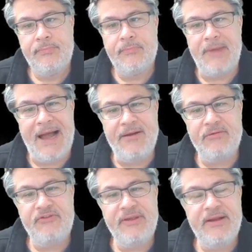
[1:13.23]
I
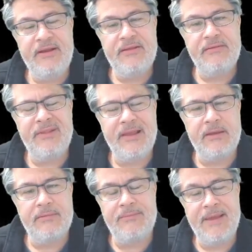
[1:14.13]
don't see any other,
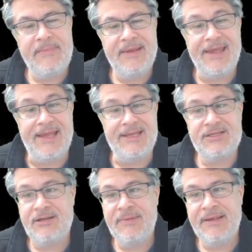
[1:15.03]
maybe Case
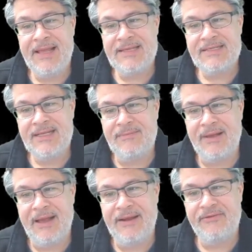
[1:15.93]
could be a last name,
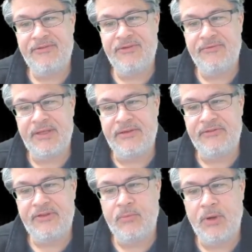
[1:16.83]
but I just don't really
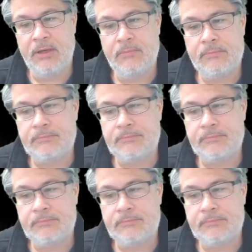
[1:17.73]
see one.